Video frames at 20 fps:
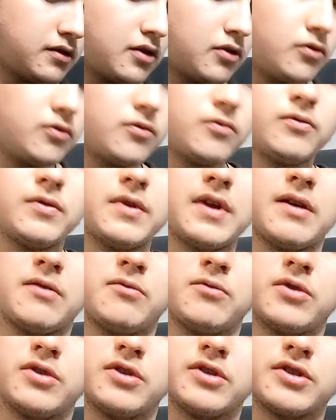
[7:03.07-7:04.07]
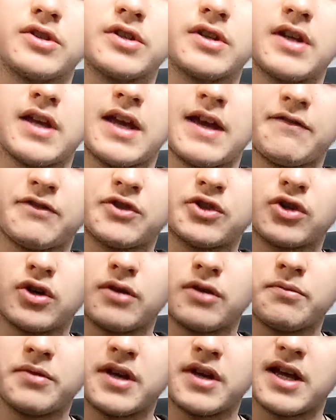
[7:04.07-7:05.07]
note that was F
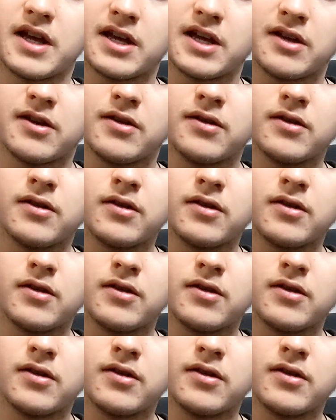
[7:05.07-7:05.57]
sharp A.